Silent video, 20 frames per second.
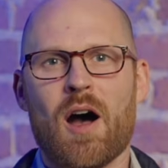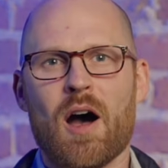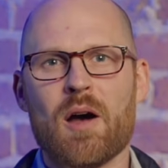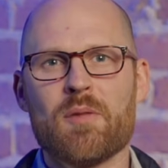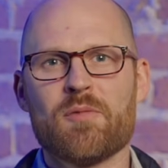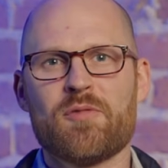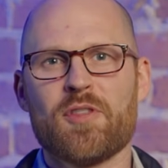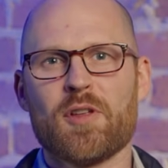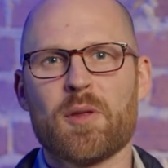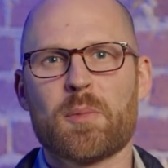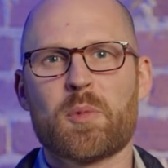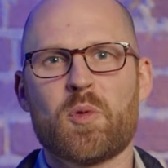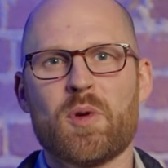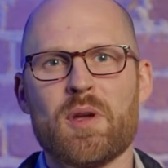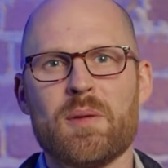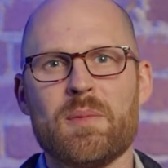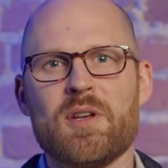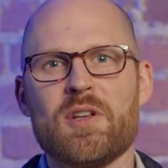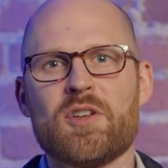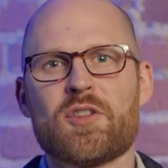I'm
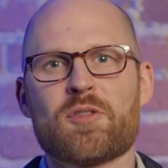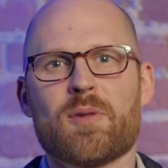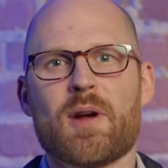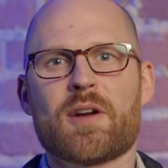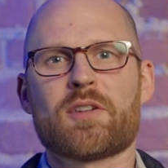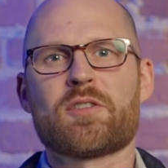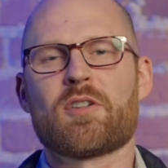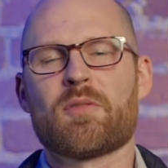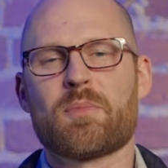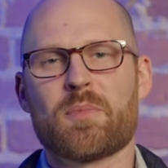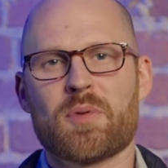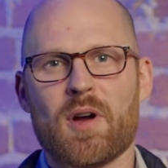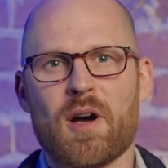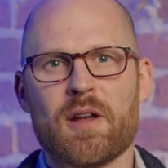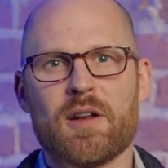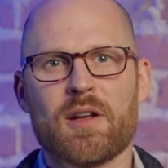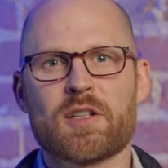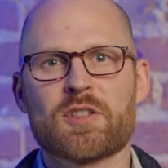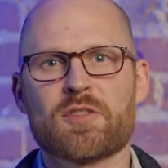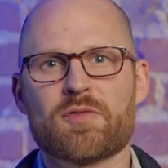Quee, Director of
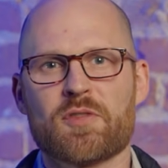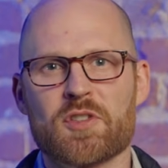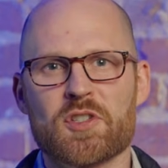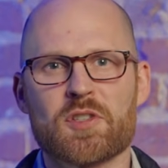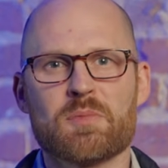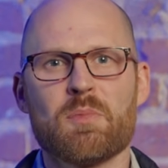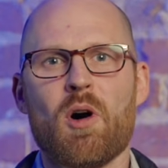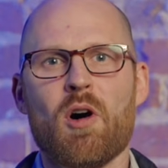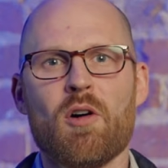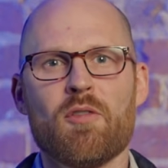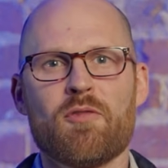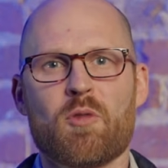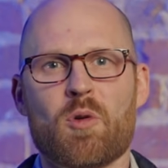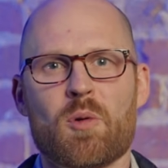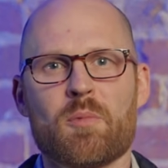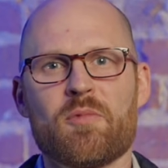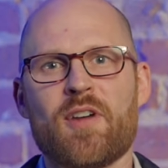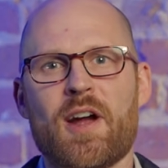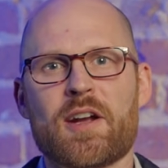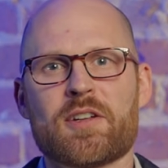Products for Small
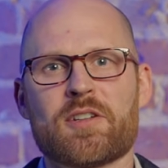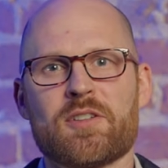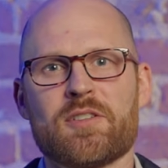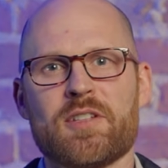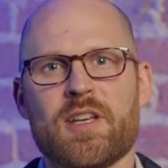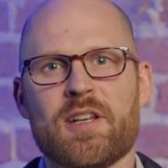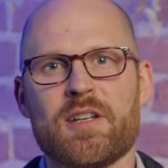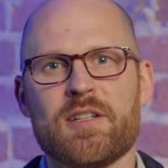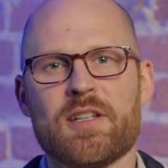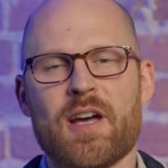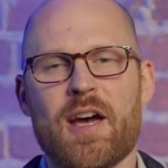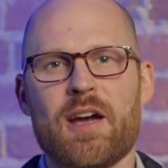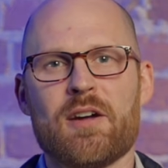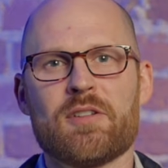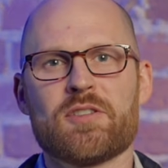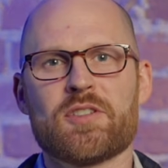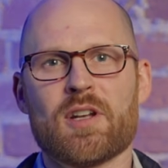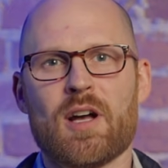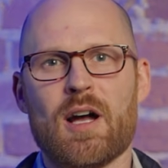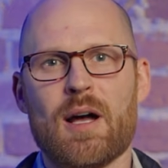Form Factor Data
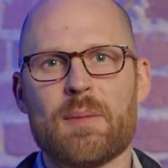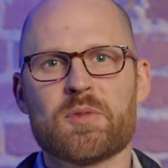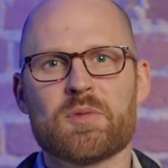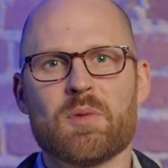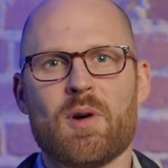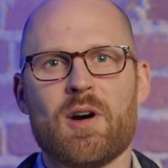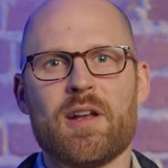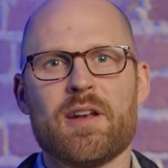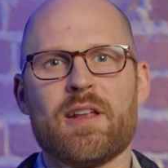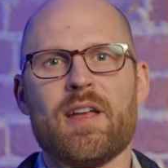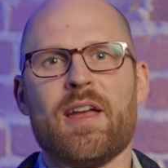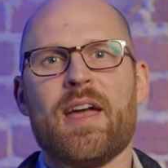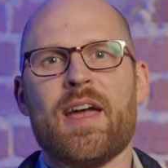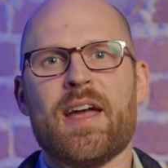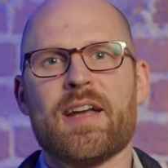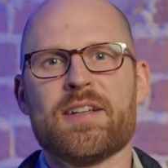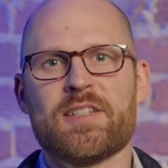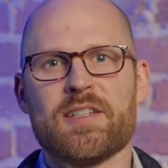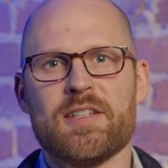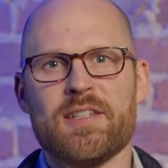Diodes at OPSWAT,
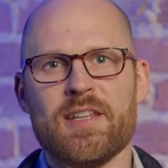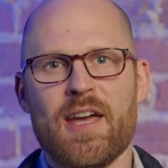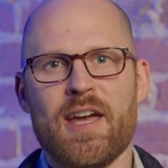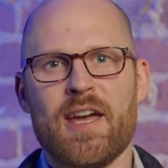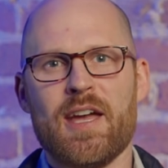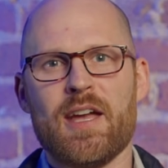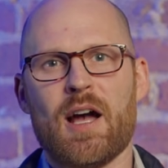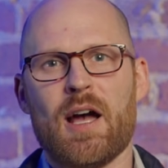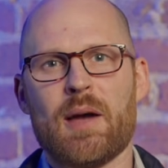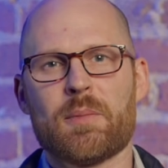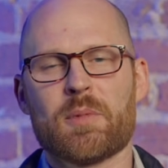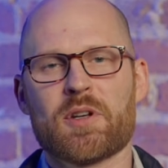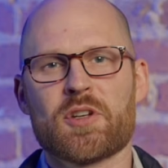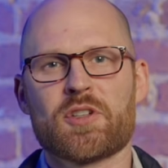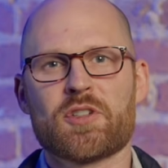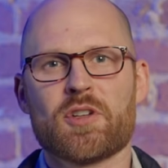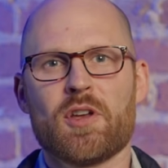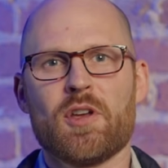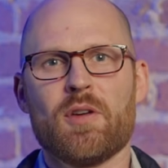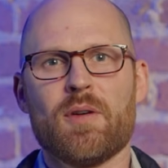and today I'm
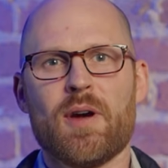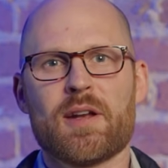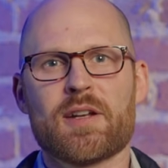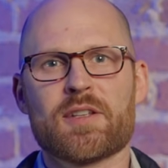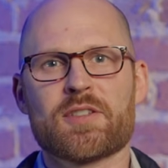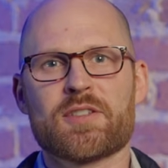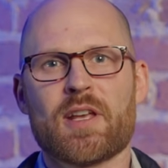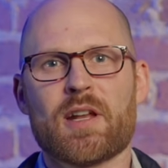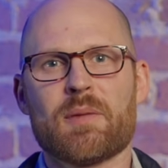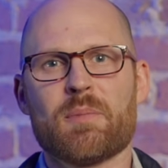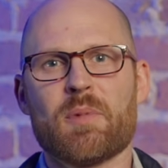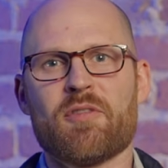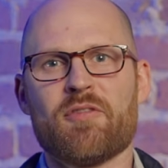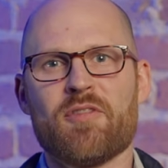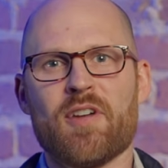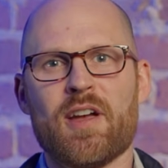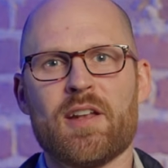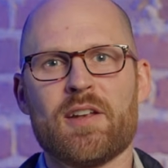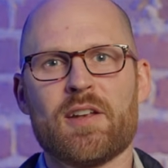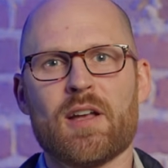going to show you how to set up a
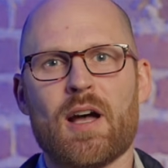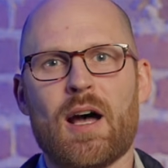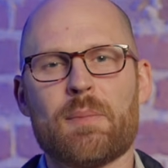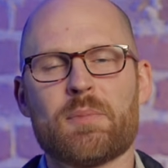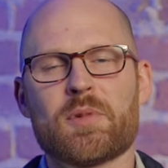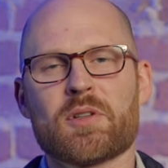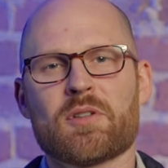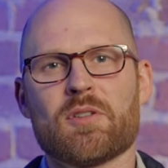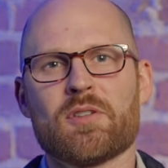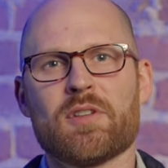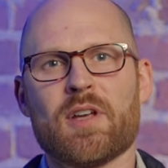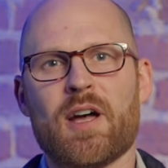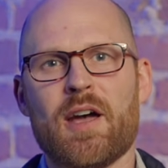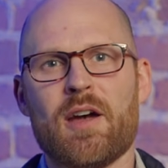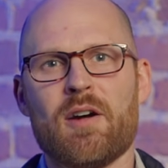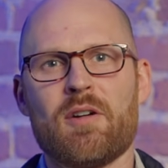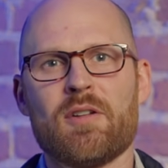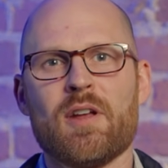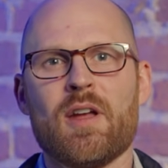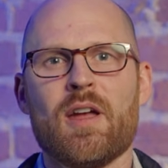FEND optical
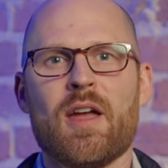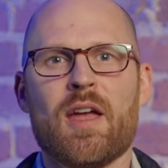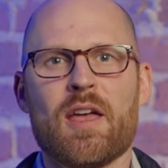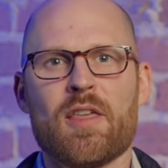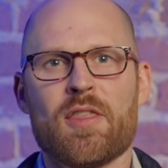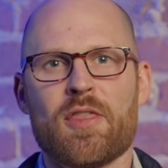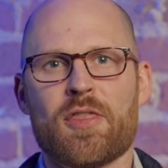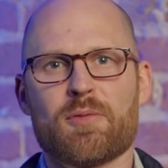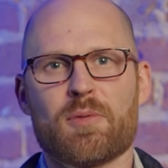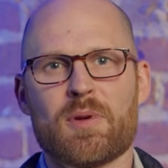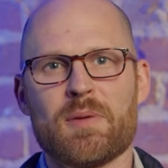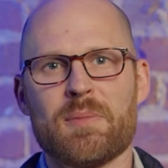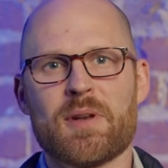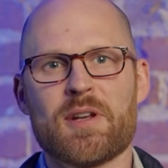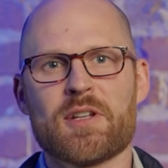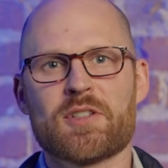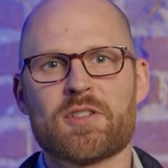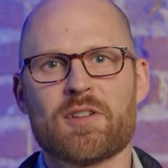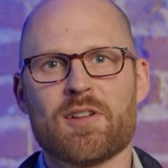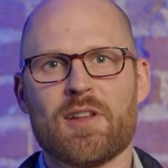diode in 3
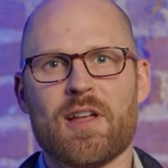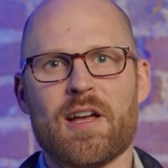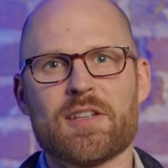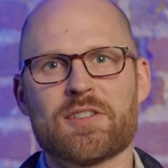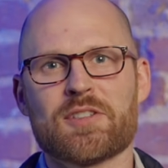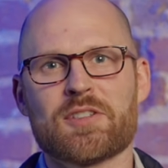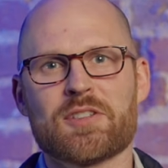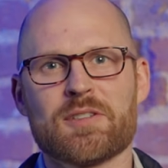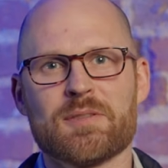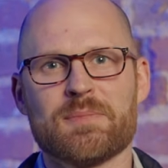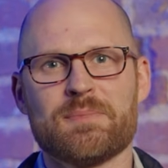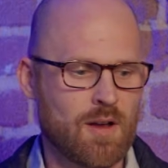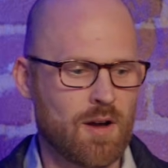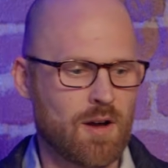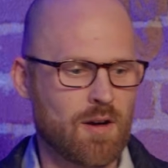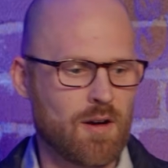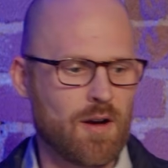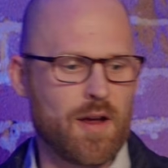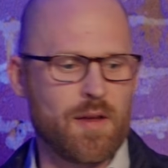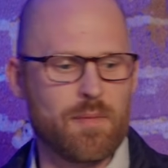minutes or less.
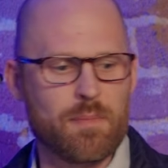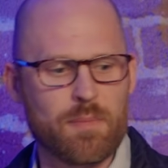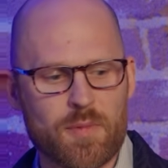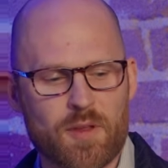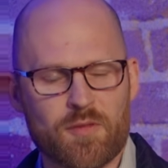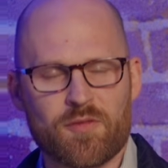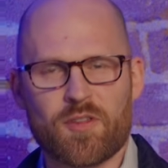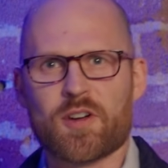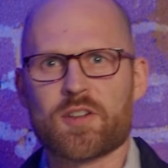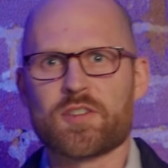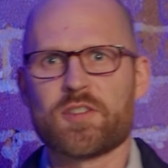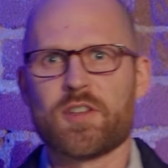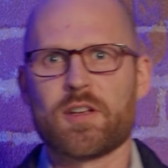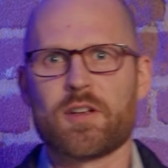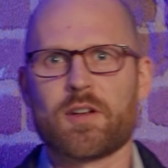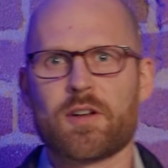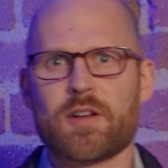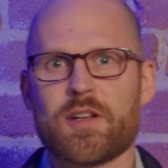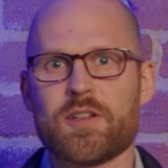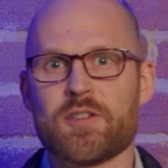Alright, the first
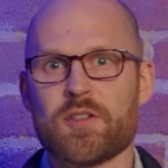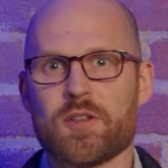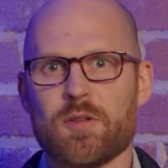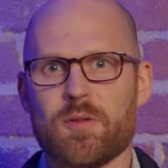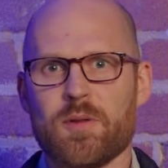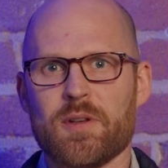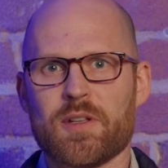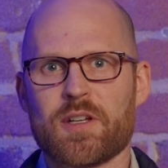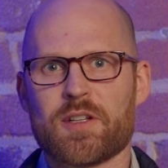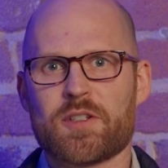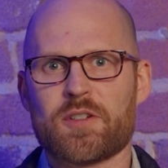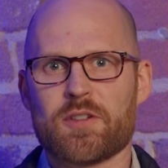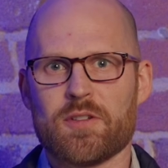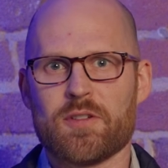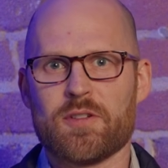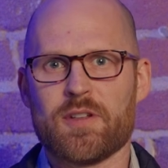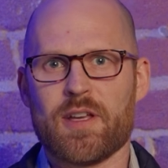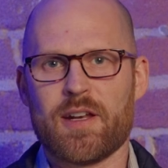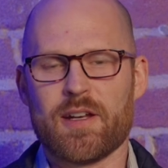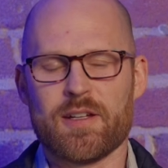thing you're going to do when you get
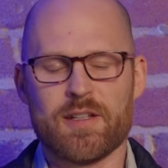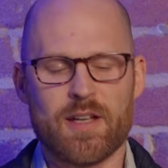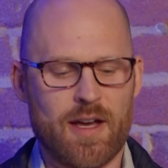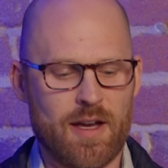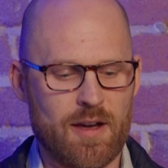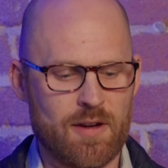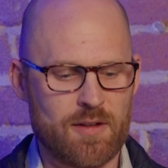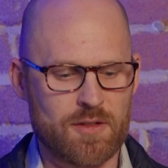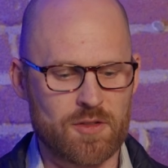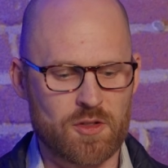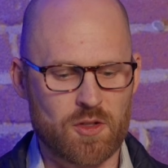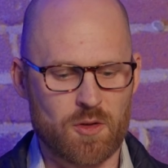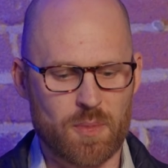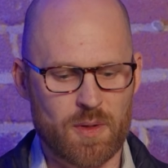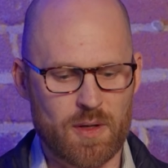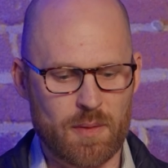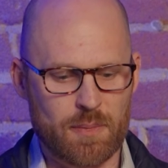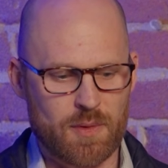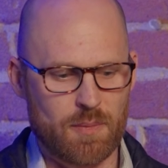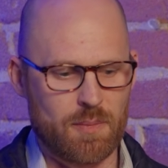your new data diode is
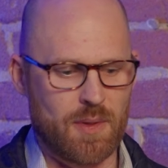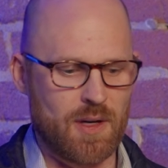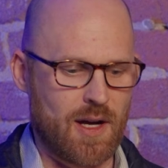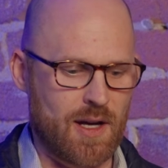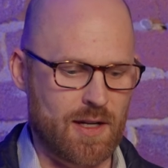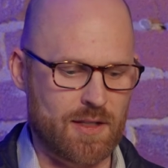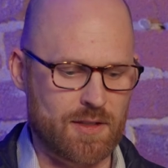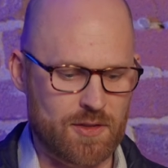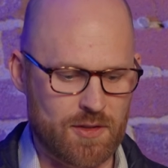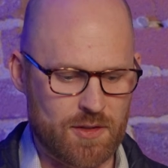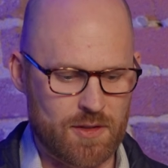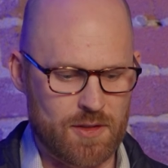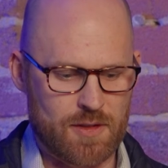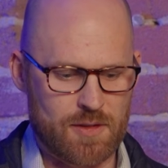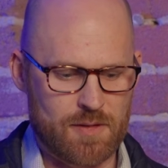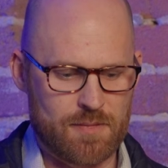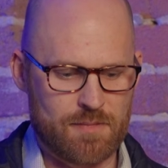open up the box.